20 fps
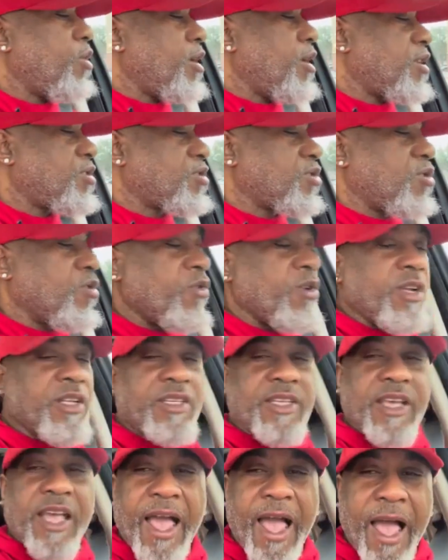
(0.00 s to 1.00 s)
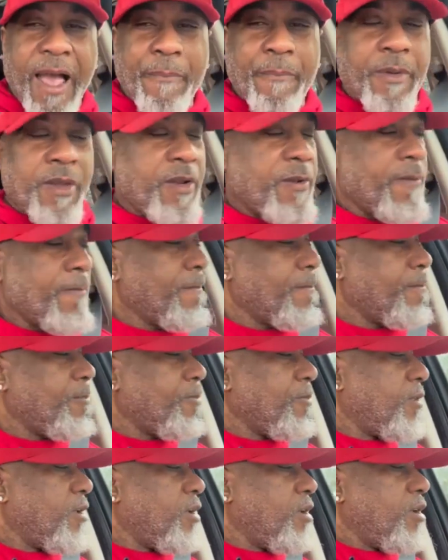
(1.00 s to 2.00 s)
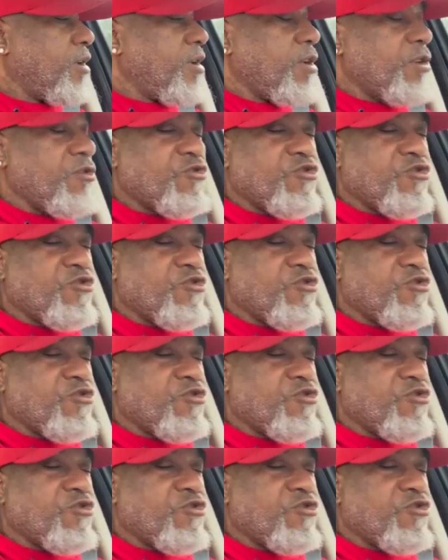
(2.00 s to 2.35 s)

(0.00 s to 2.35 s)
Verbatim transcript: it's going to happen.